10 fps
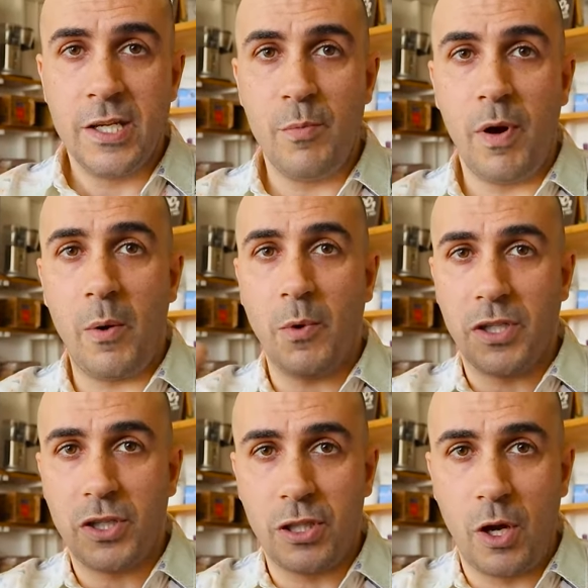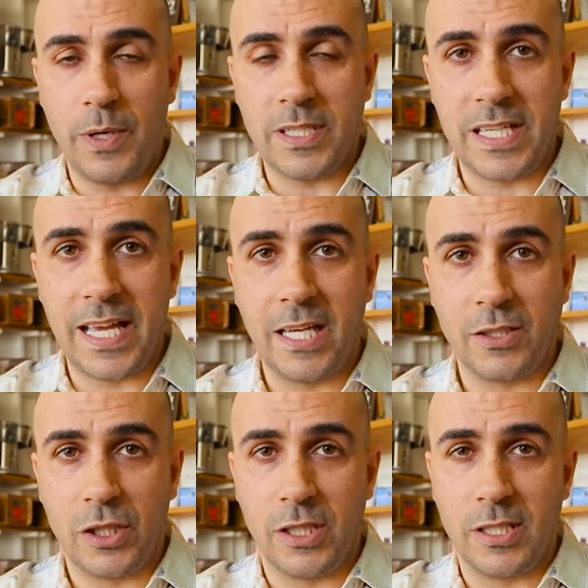you might want to slow it
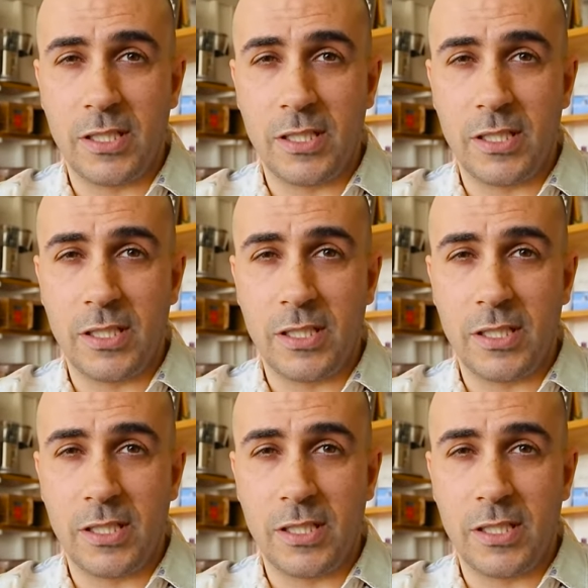down so that